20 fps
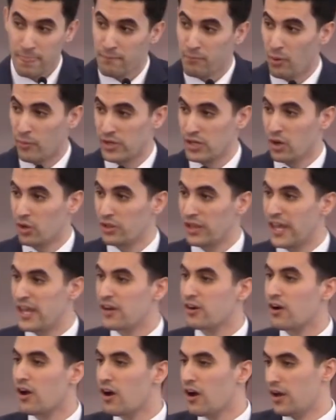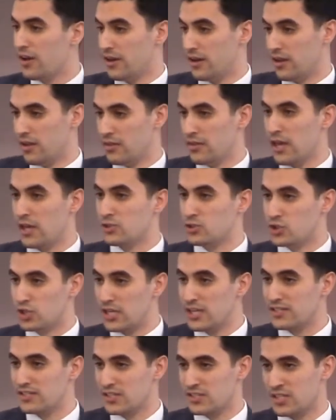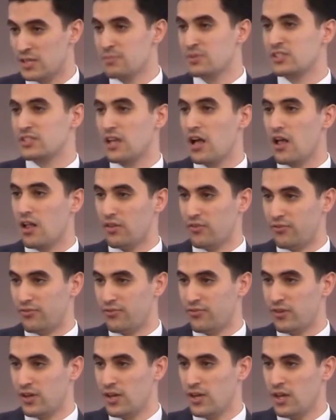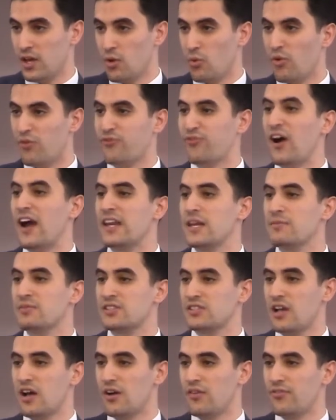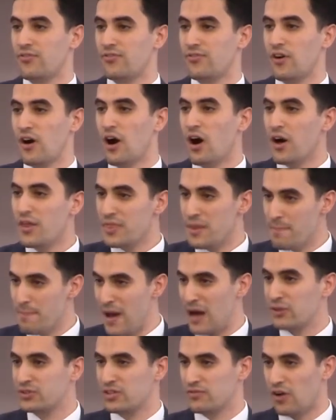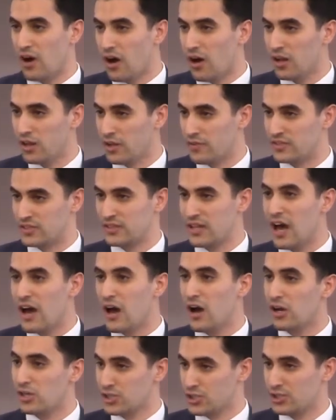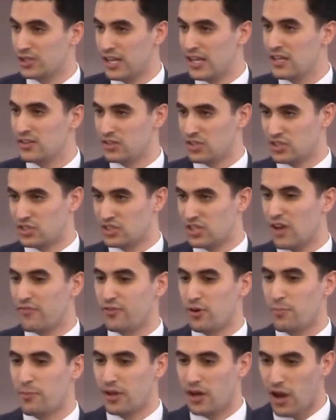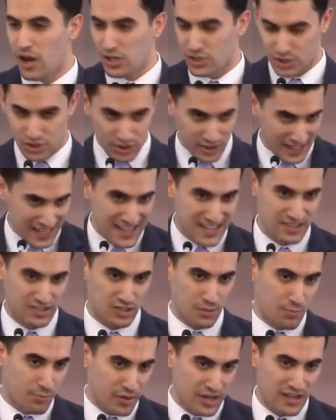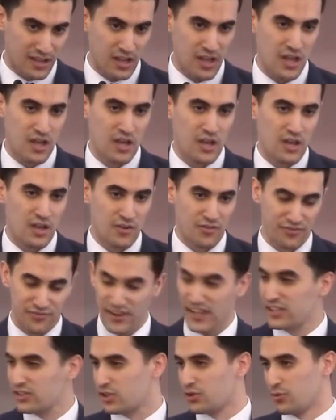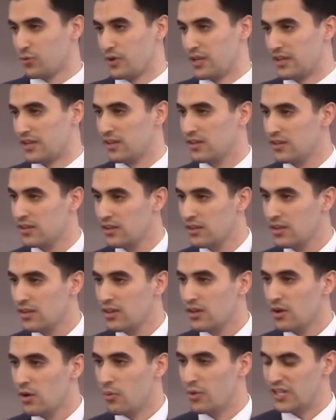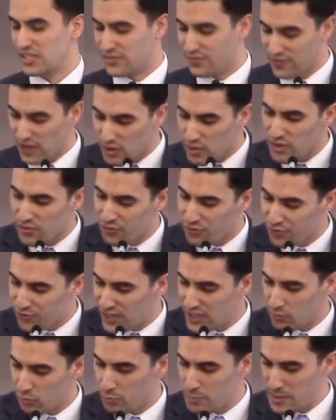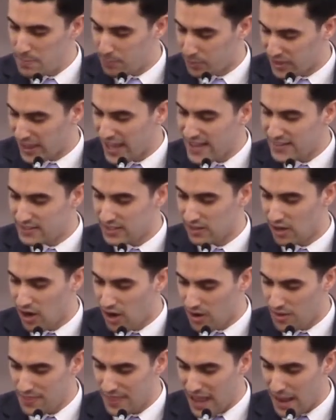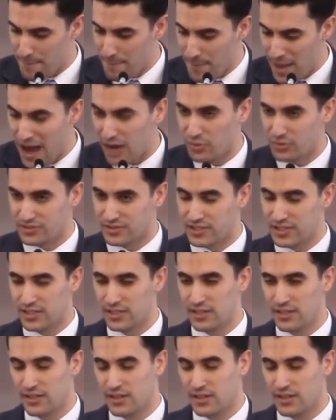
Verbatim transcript: But we know later on that Jesus himself will find himself on the Mount of Olives, not ushered in to suffer, but ushered in to bring victory when his very feet will be planted on that mount.